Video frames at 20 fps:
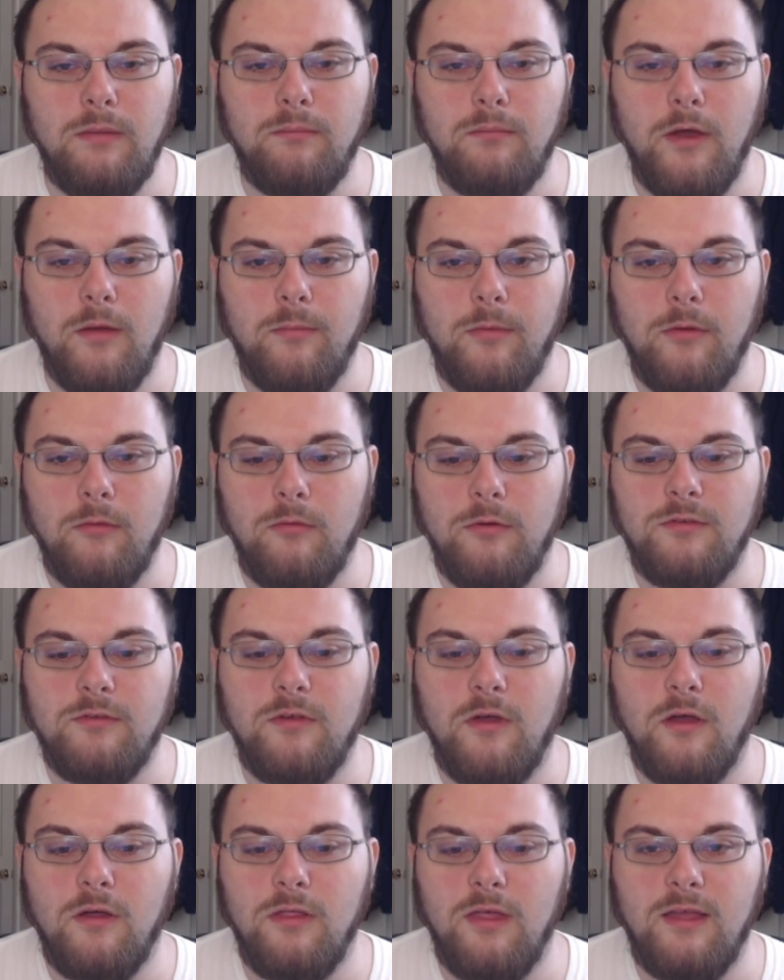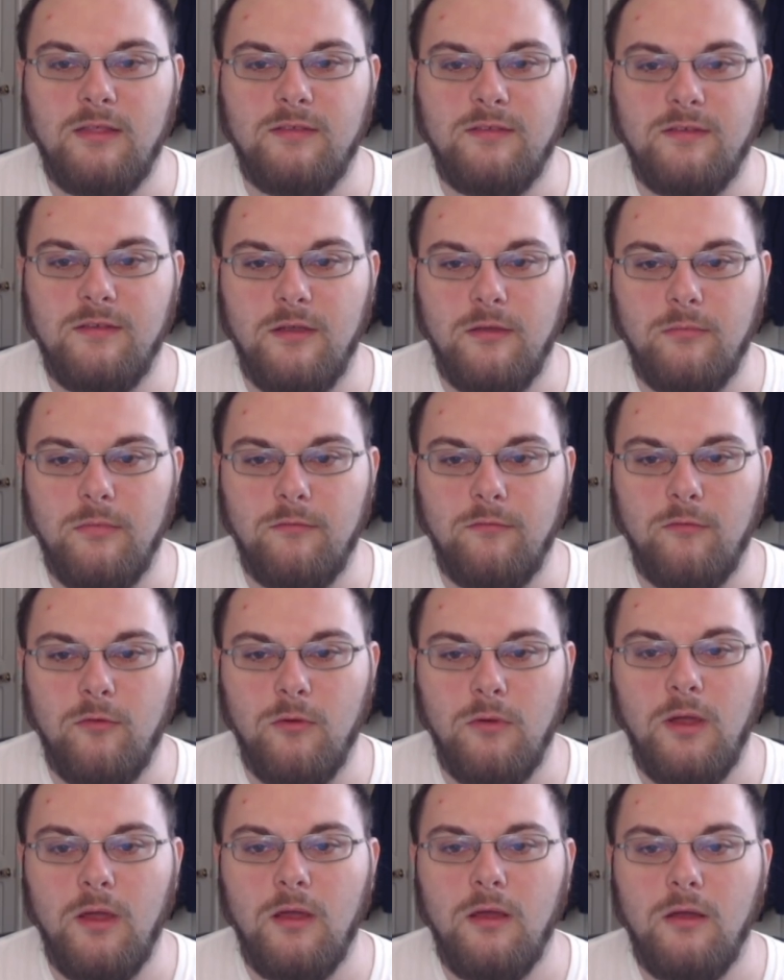puppet. We saw that scene before.
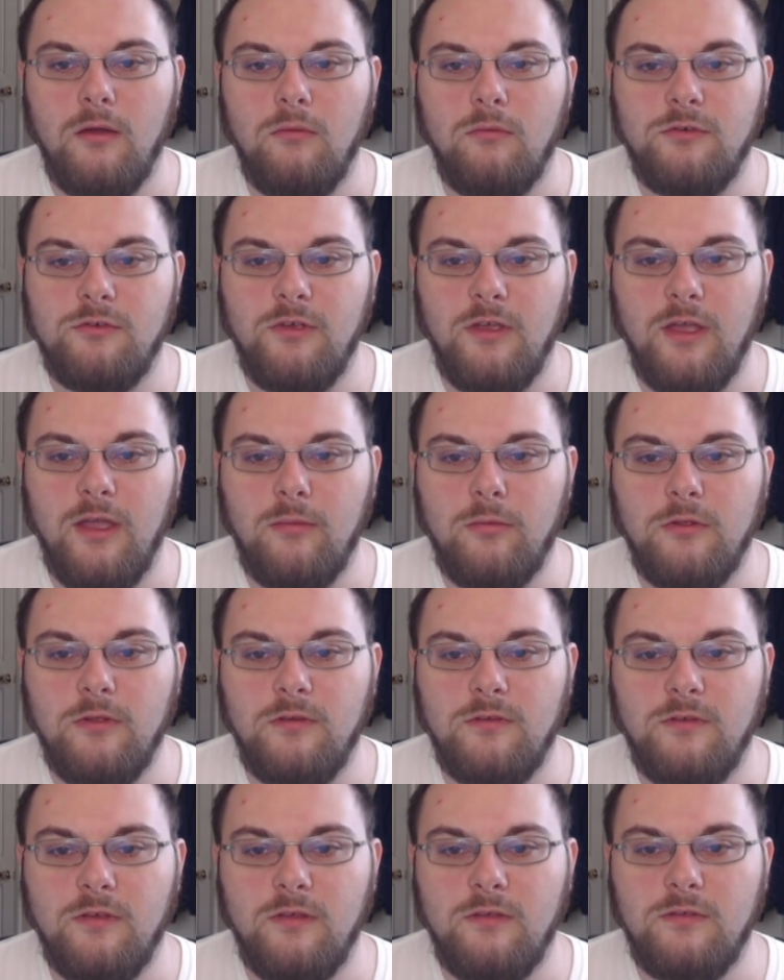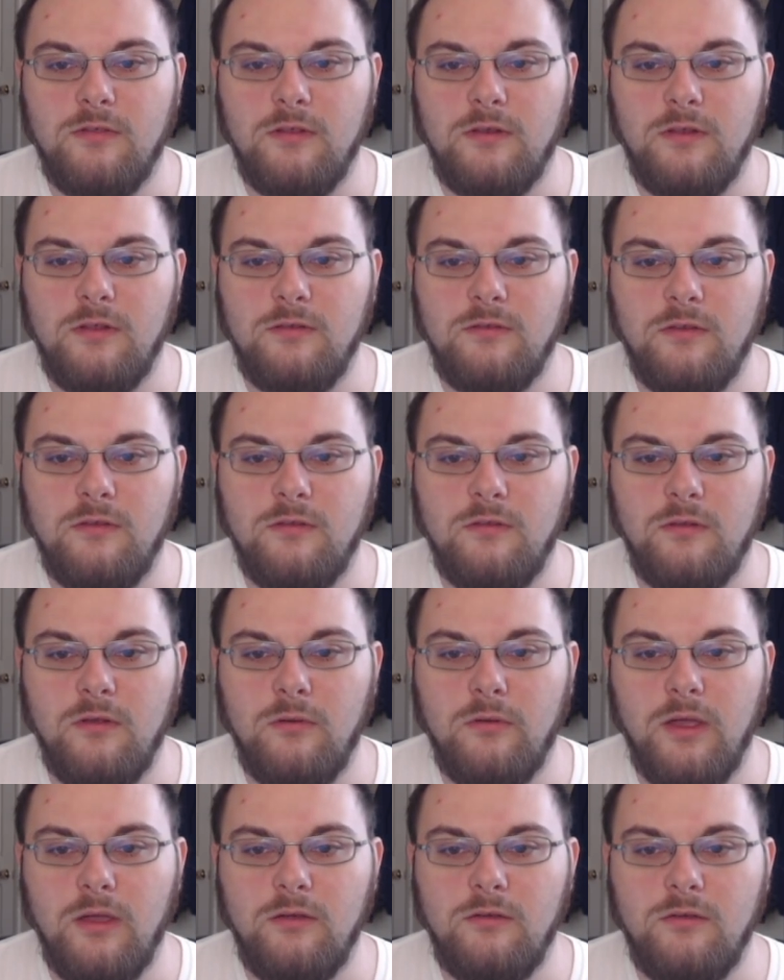Was she able to sense the distance
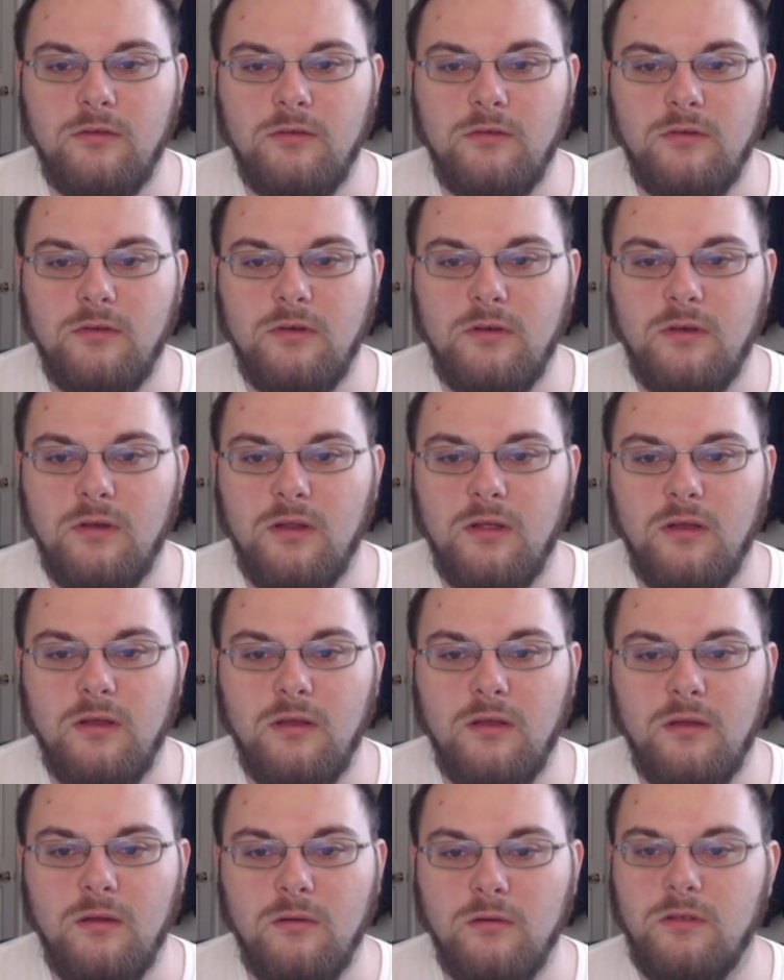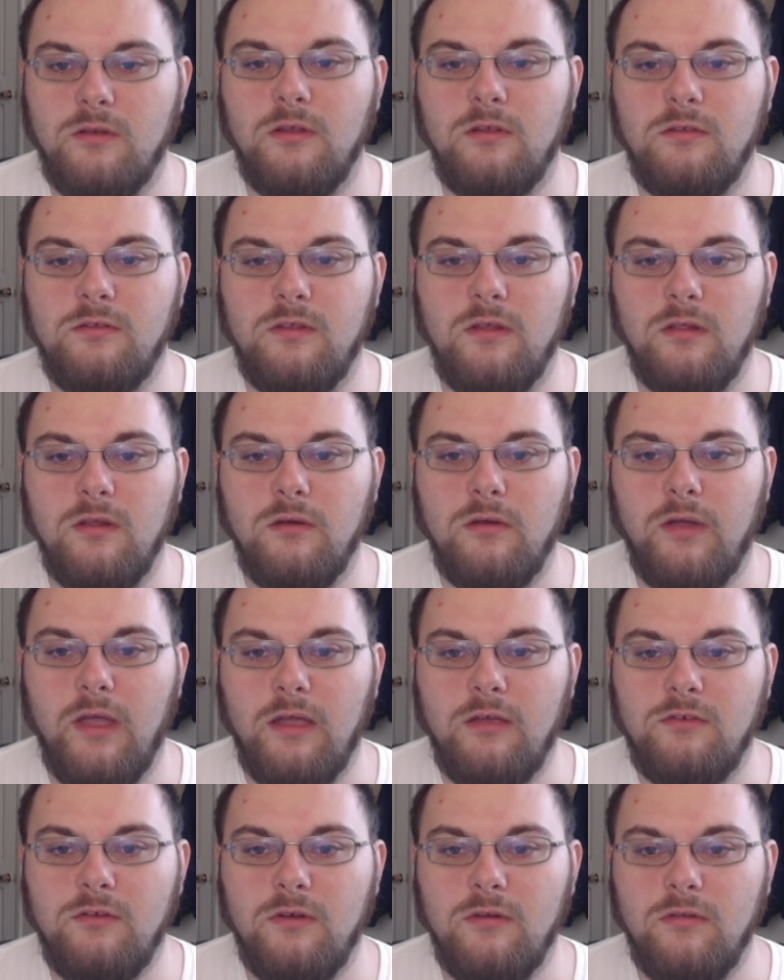location or the distant
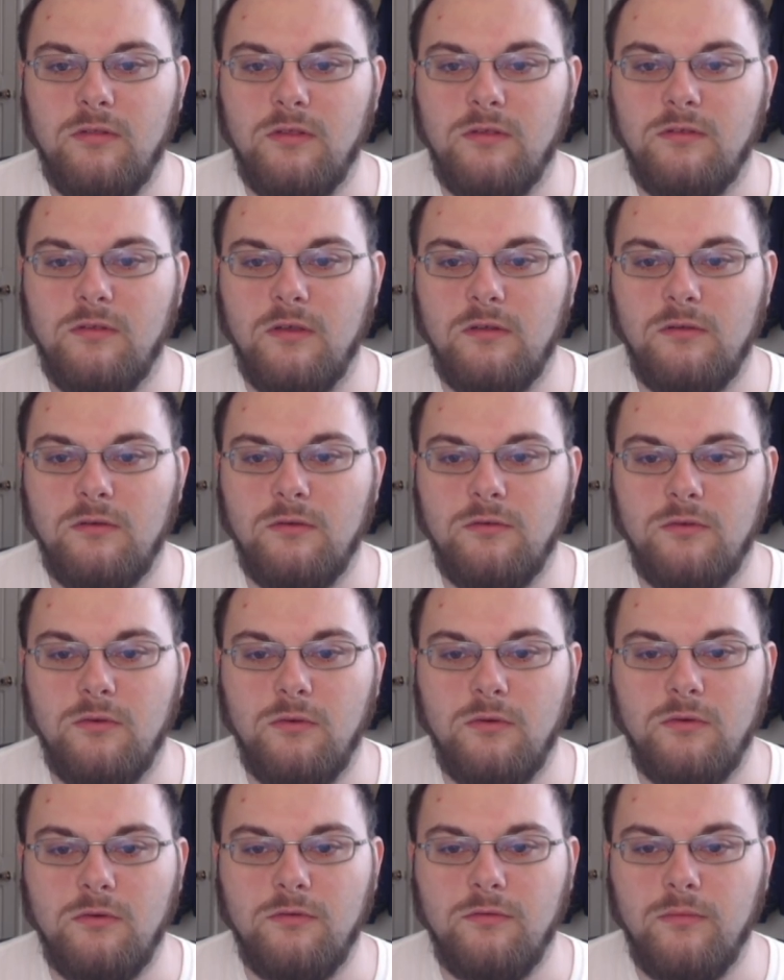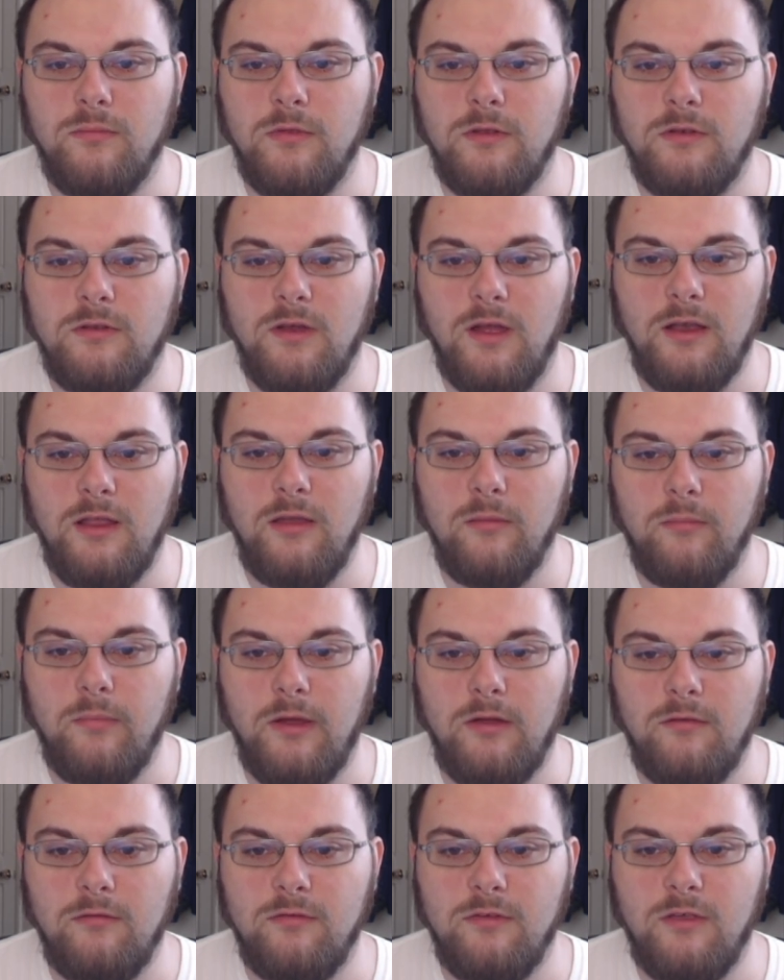location of the signal source from the tiny
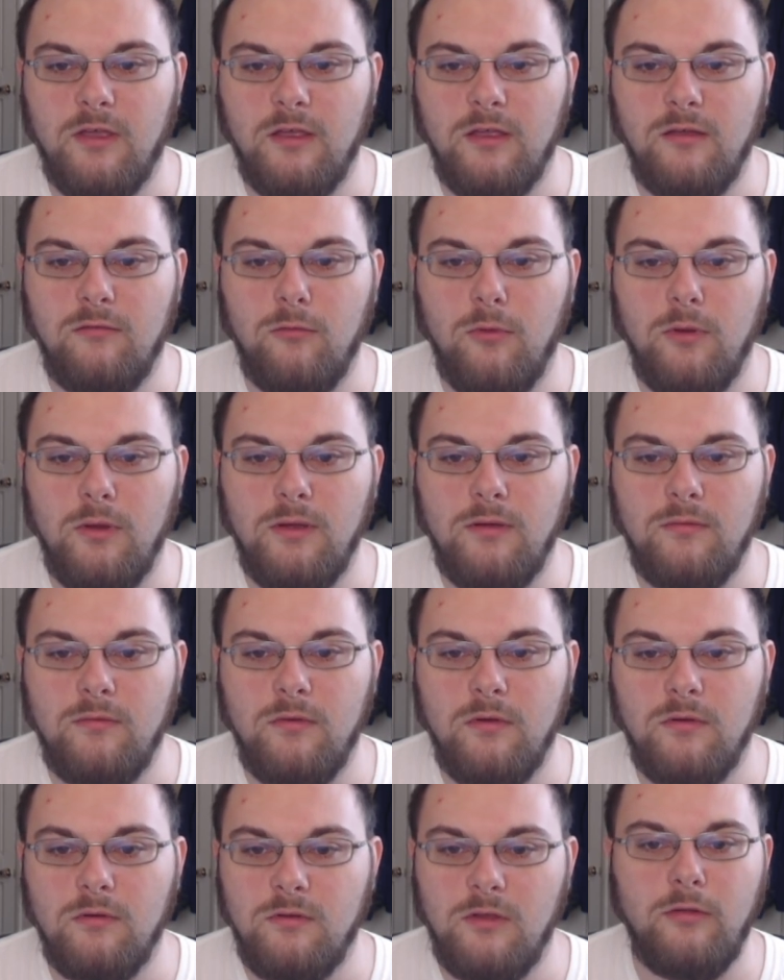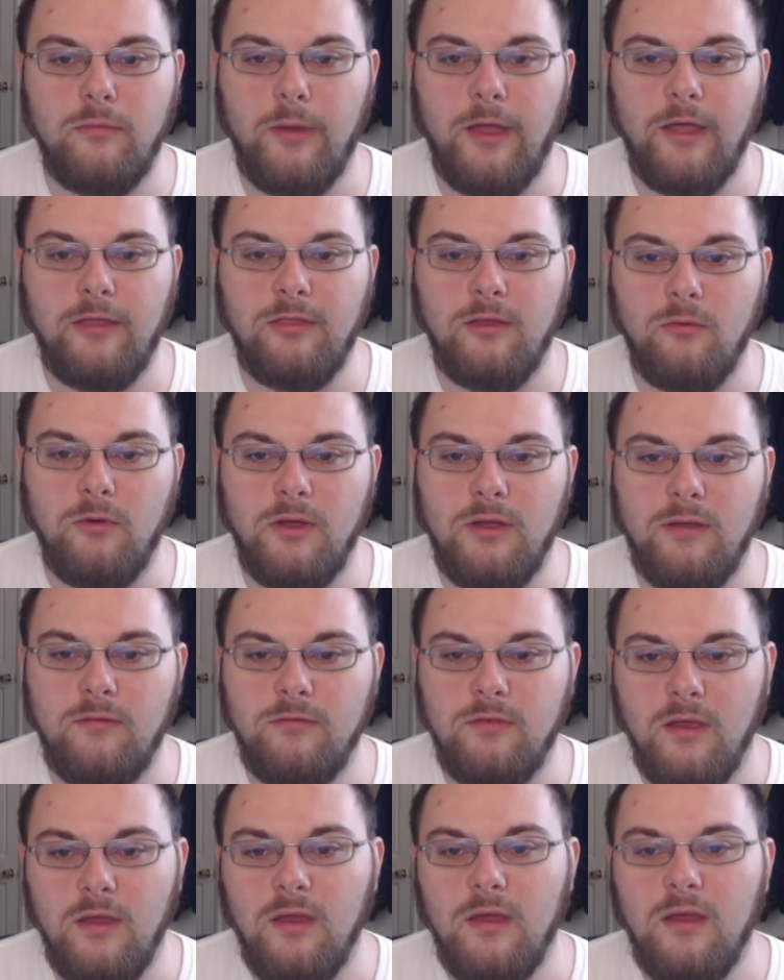amount of psychic wave or telepathic waves
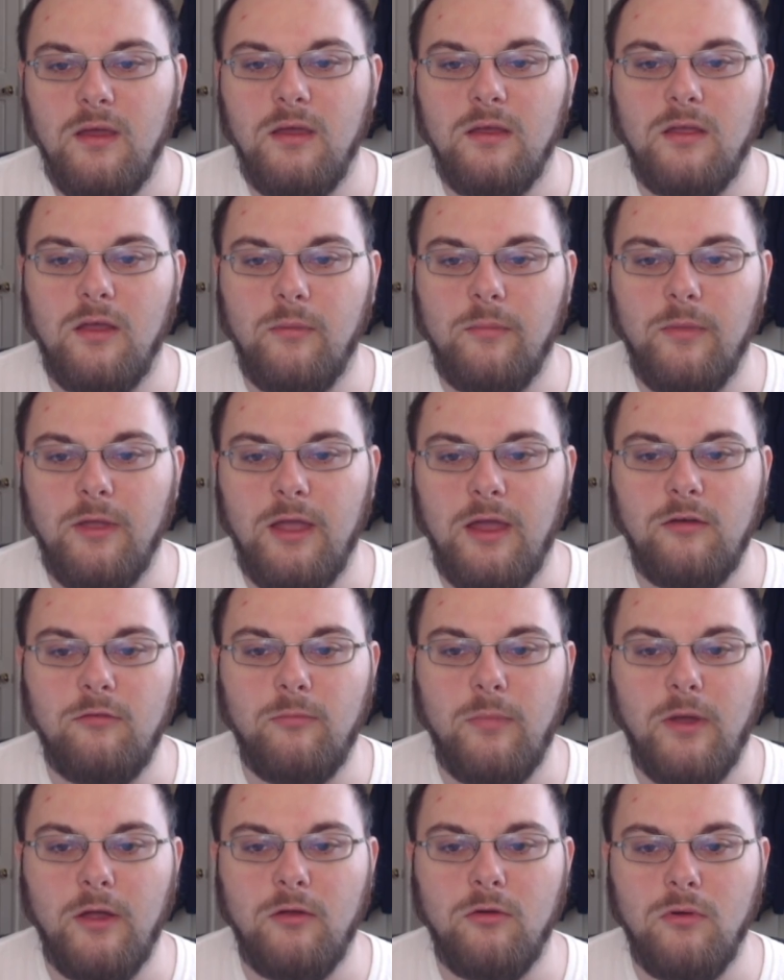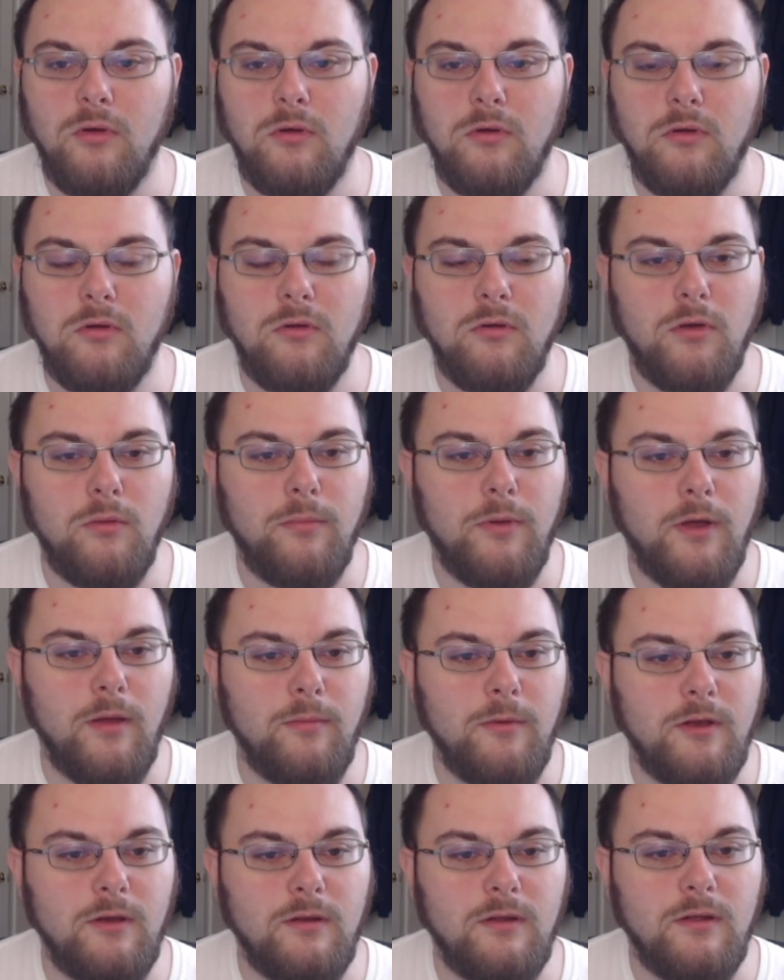coming out of my Gyoro Gyoro
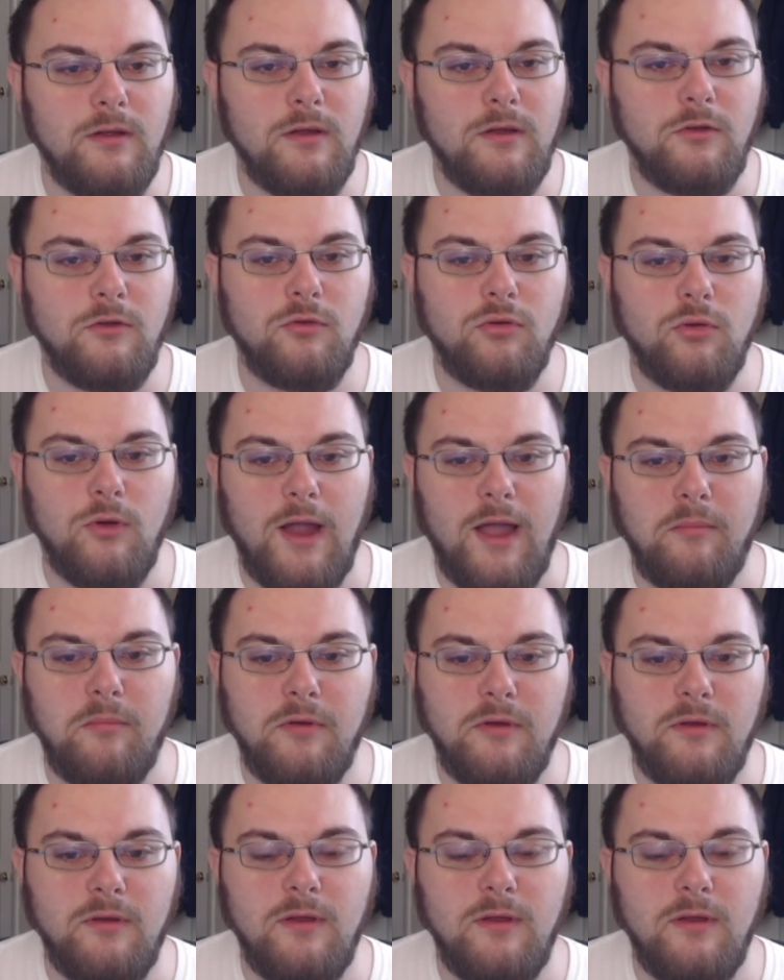puppet? Crap.